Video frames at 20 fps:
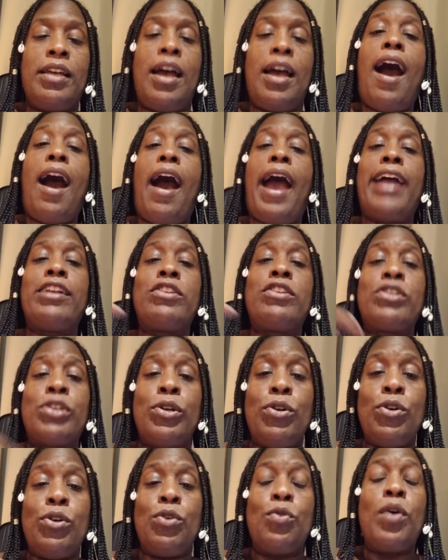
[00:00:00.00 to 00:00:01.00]
I
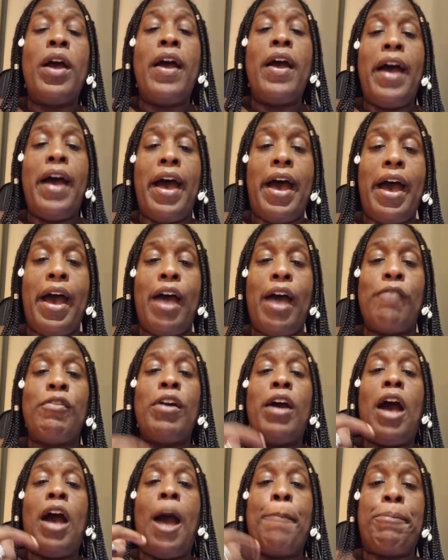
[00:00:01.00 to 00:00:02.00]
too have
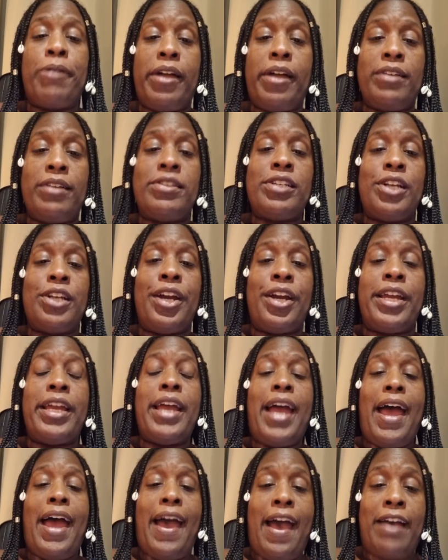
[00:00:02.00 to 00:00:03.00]
a planetary
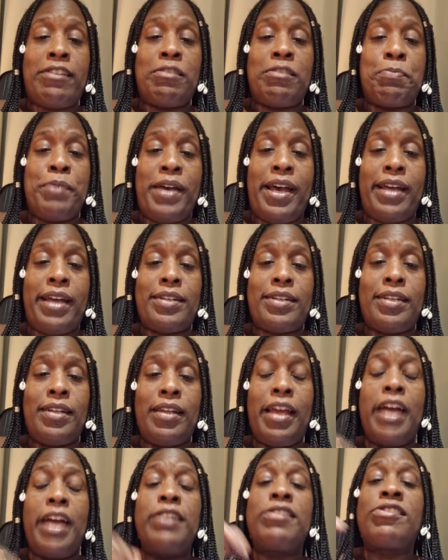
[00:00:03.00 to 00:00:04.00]
aspect.
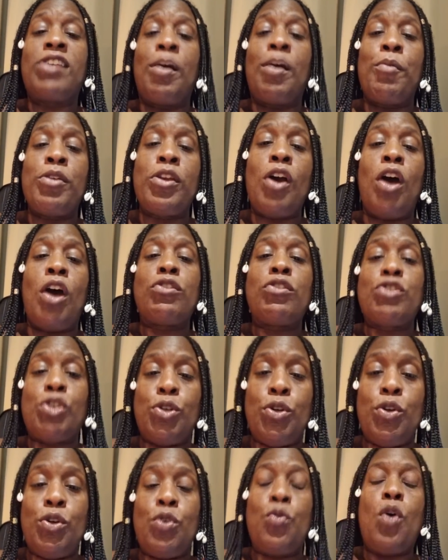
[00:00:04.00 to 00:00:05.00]
And some of y'all
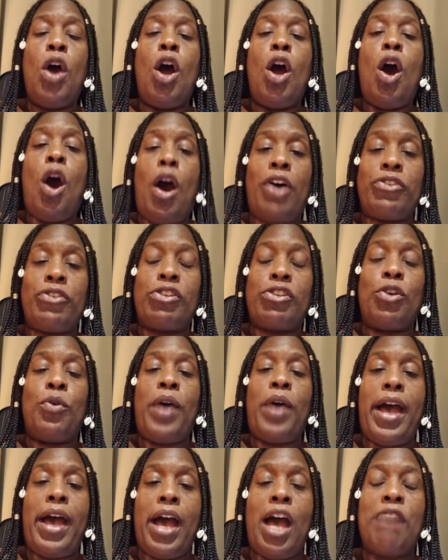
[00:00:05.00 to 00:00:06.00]
too also
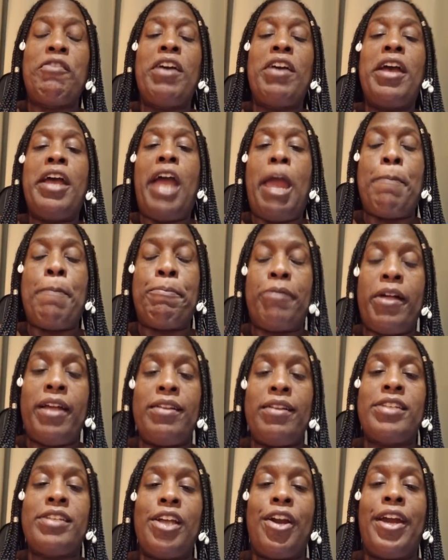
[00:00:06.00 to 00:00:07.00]
have a
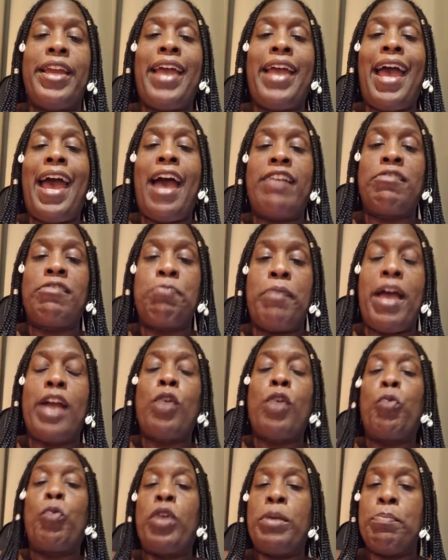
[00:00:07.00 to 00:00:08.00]
planetary
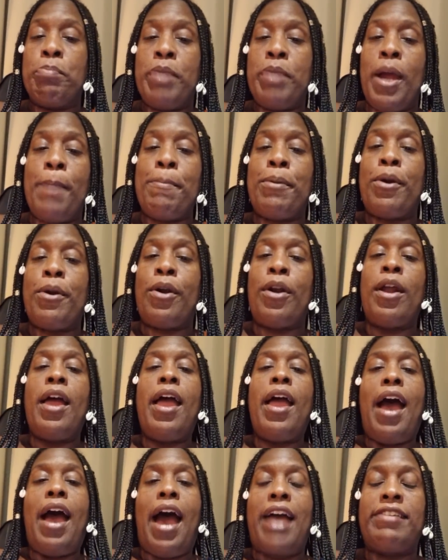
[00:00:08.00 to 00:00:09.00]
aspect. Remember,
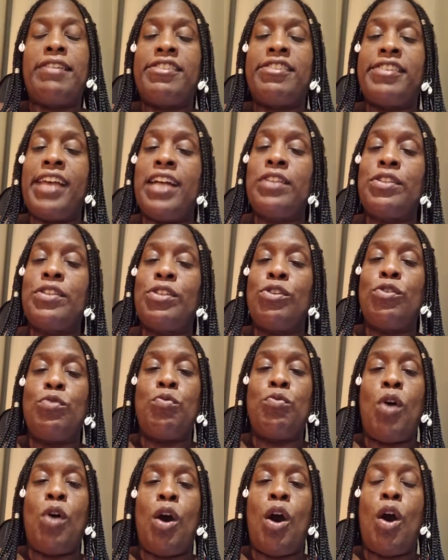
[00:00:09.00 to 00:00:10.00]
I said to
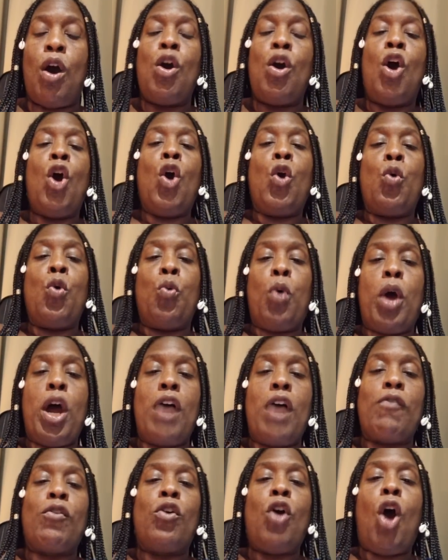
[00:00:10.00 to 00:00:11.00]
you all,
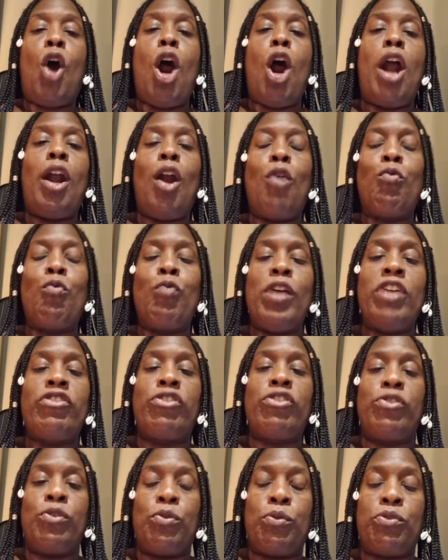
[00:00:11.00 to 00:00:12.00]
whoever are
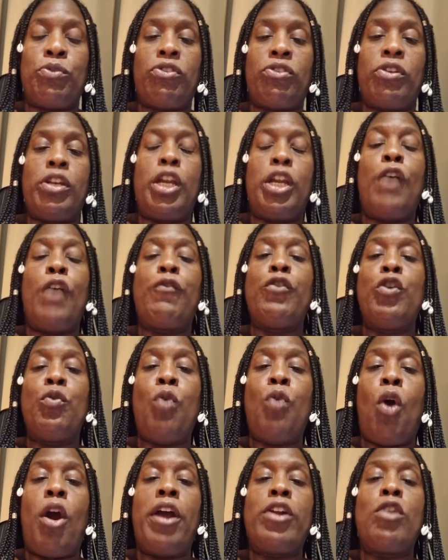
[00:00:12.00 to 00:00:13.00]
originals, if you
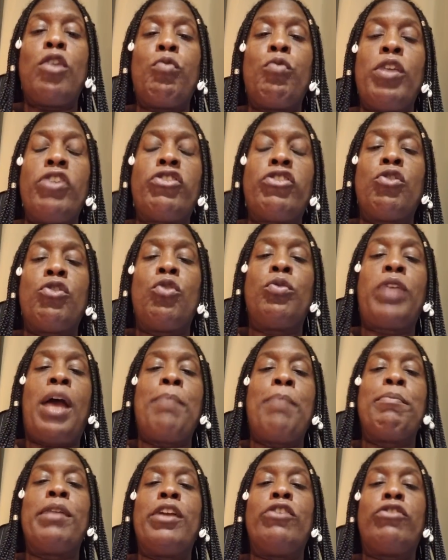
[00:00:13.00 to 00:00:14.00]
are an original,
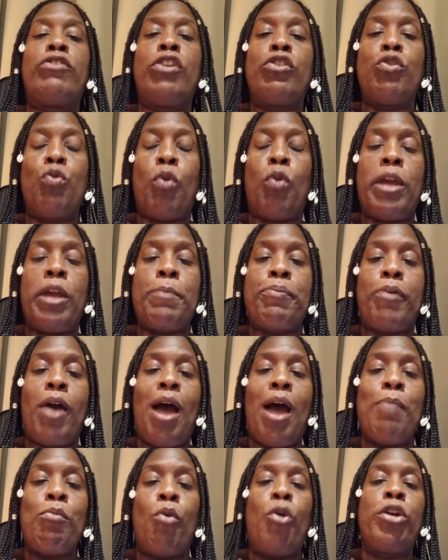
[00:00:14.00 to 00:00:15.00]
that means that you are a
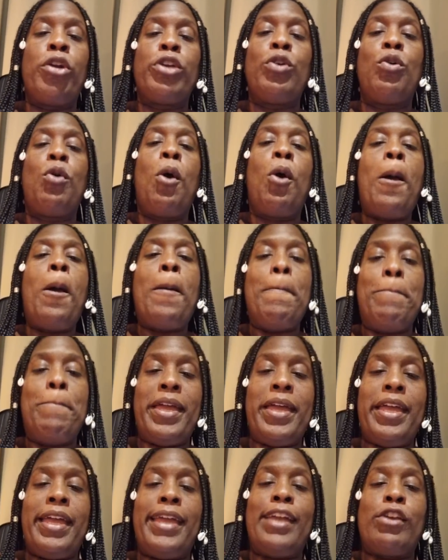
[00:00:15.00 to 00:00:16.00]
primordial
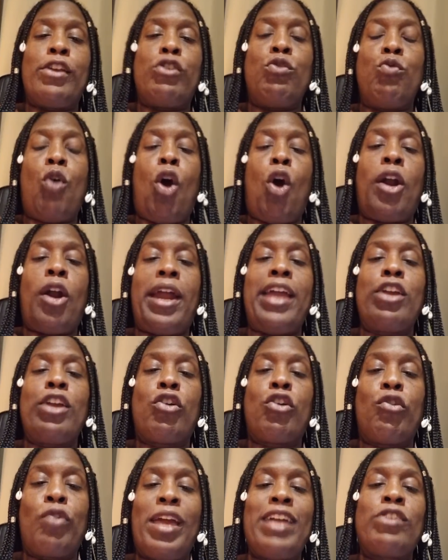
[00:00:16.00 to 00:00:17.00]
being. You are a
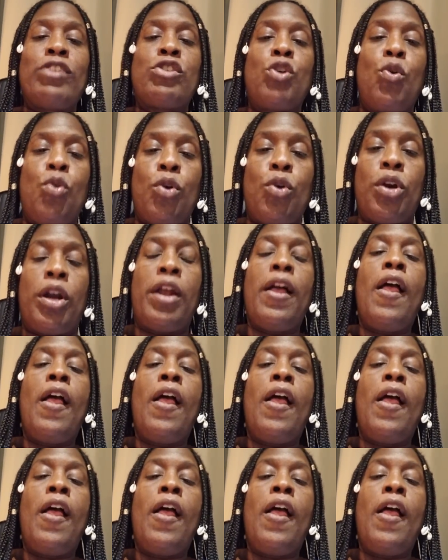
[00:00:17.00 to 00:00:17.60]
creator.